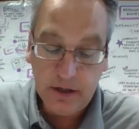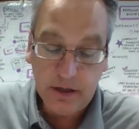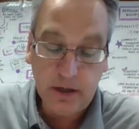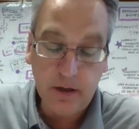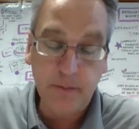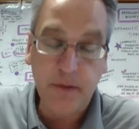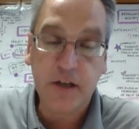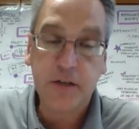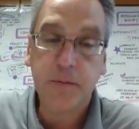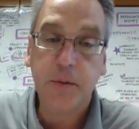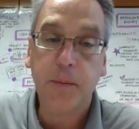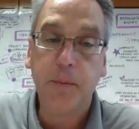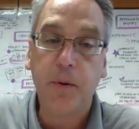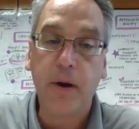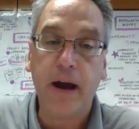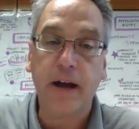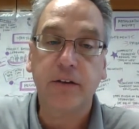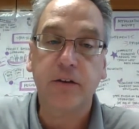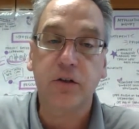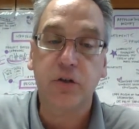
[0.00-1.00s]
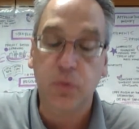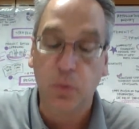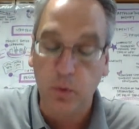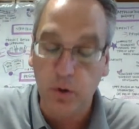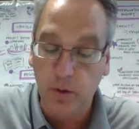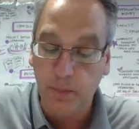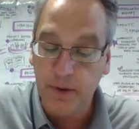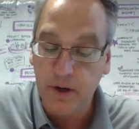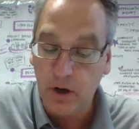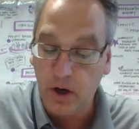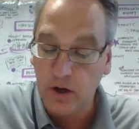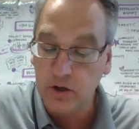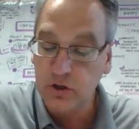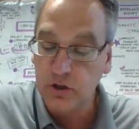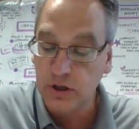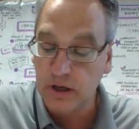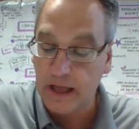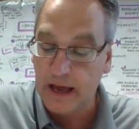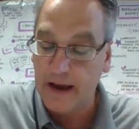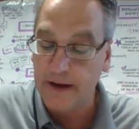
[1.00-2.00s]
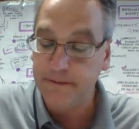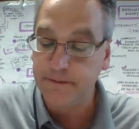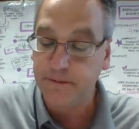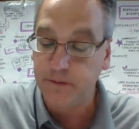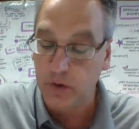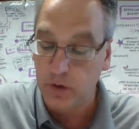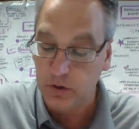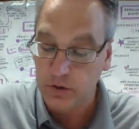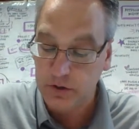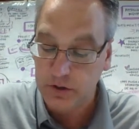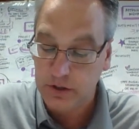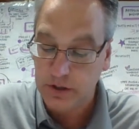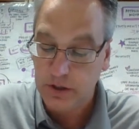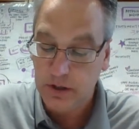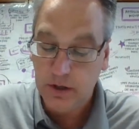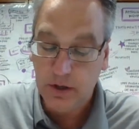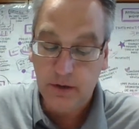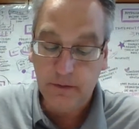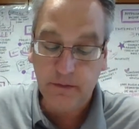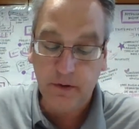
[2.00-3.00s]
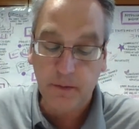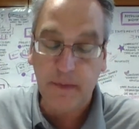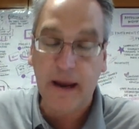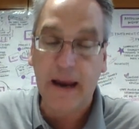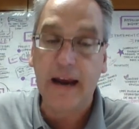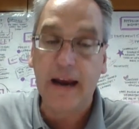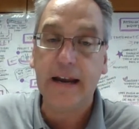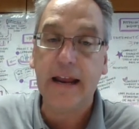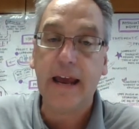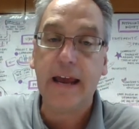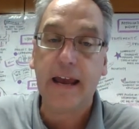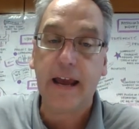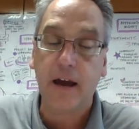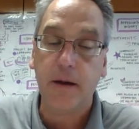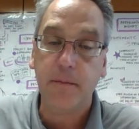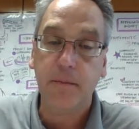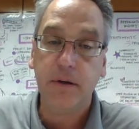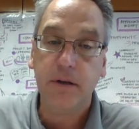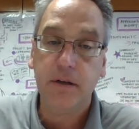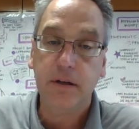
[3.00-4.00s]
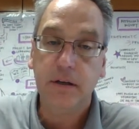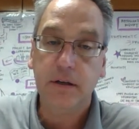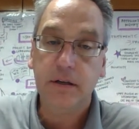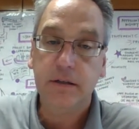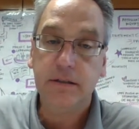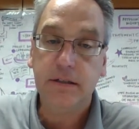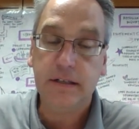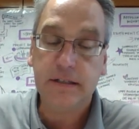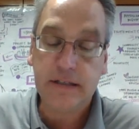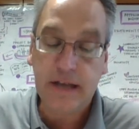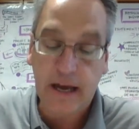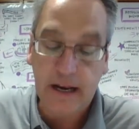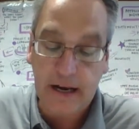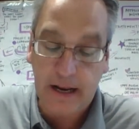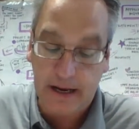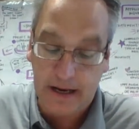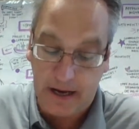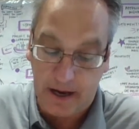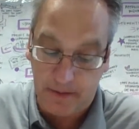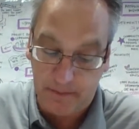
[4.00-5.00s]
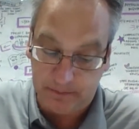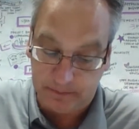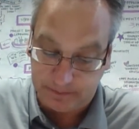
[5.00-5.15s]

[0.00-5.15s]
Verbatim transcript: Commencement practice will be on July 1st from 8 a.m. to 10 a.m.